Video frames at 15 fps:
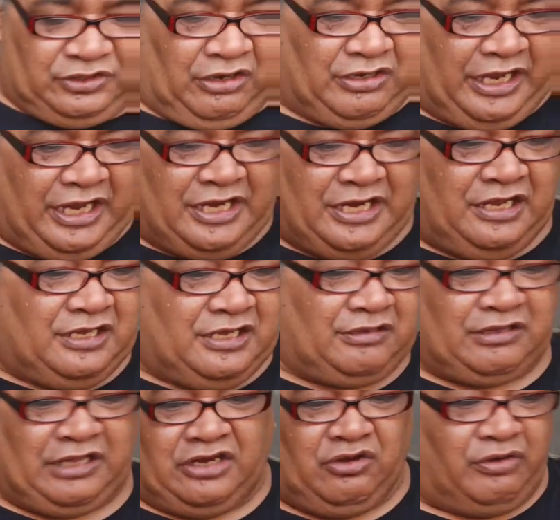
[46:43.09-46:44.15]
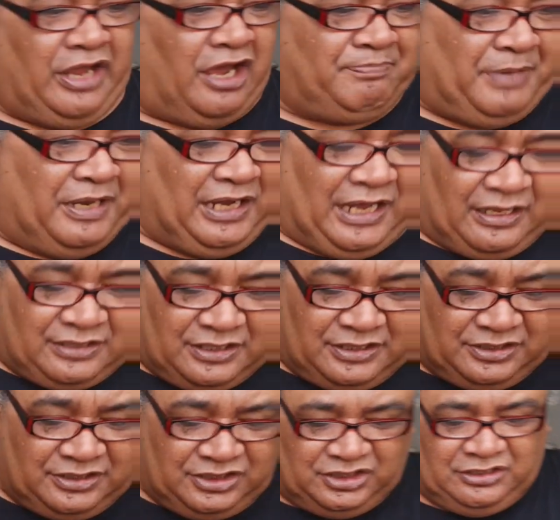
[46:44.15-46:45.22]
donating it, then you're helping
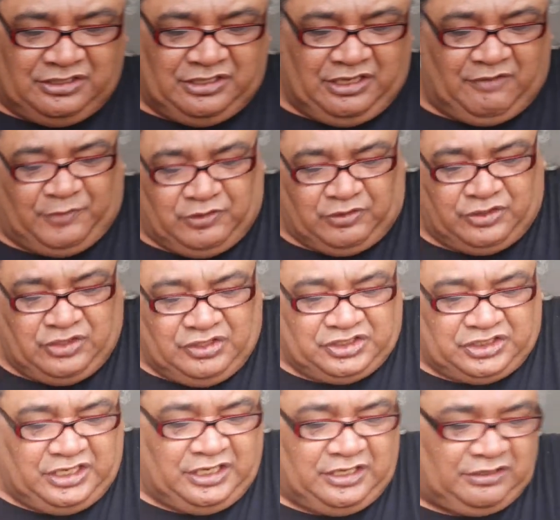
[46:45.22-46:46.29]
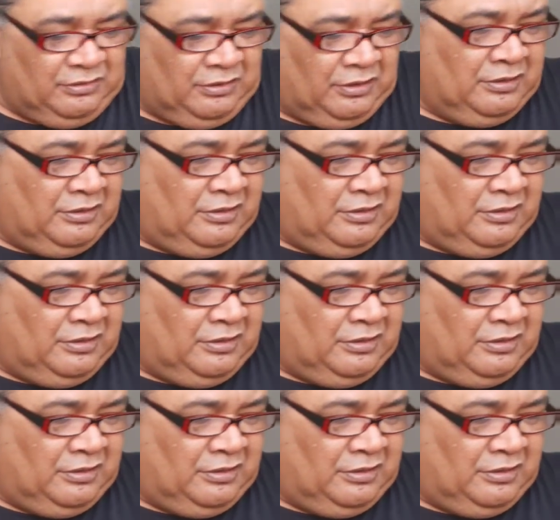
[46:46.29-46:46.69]
others. If you're using it,